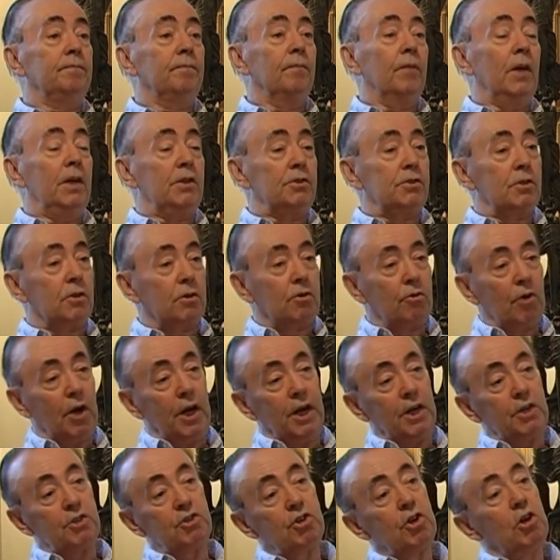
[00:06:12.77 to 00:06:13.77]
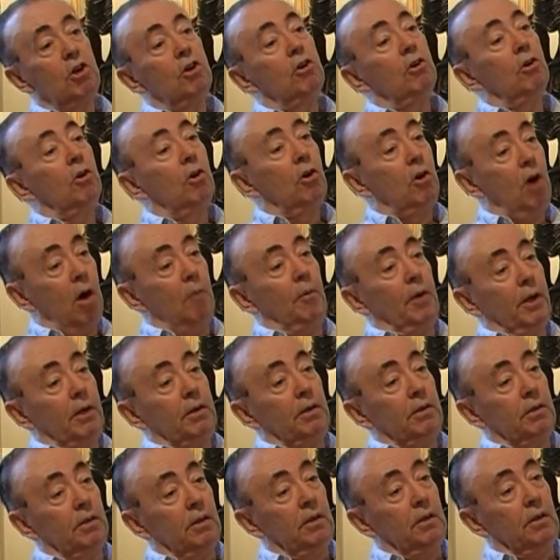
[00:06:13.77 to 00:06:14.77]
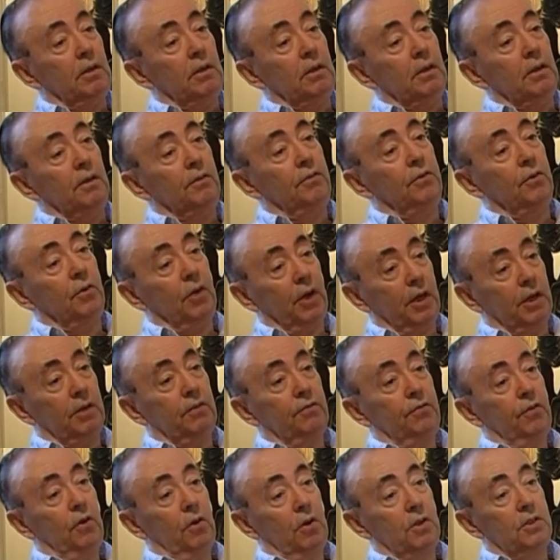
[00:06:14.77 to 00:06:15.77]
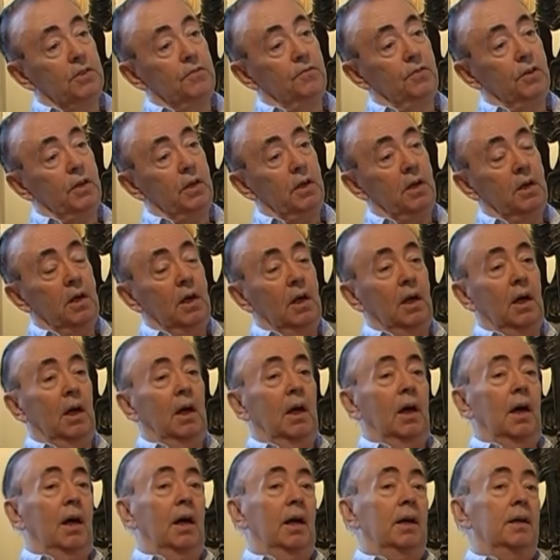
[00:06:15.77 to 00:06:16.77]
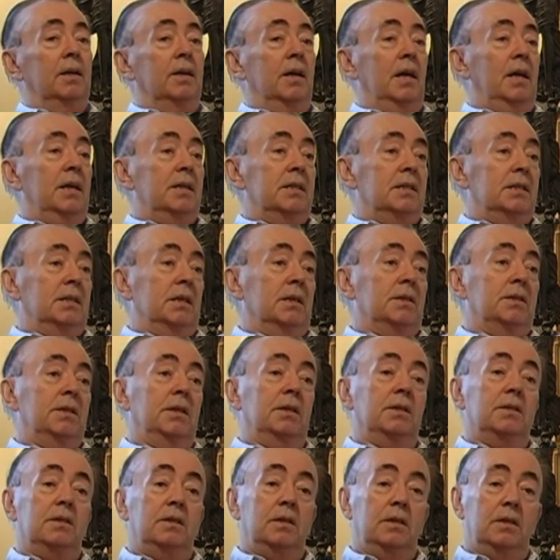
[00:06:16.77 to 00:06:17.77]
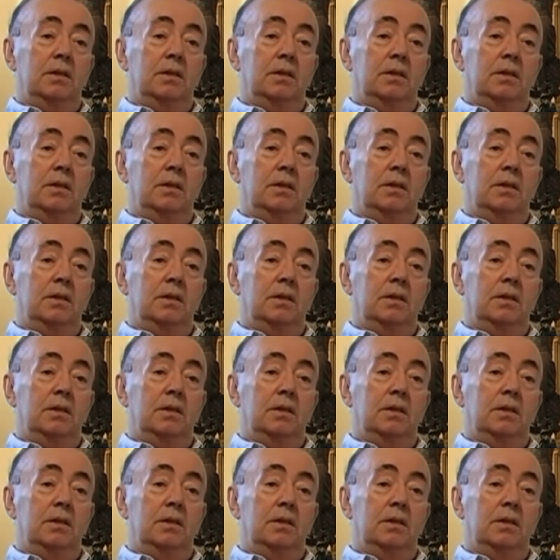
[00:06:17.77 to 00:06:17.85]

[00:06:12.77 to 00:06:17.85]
It's a great comic, if you like, philosophy, and as such, it's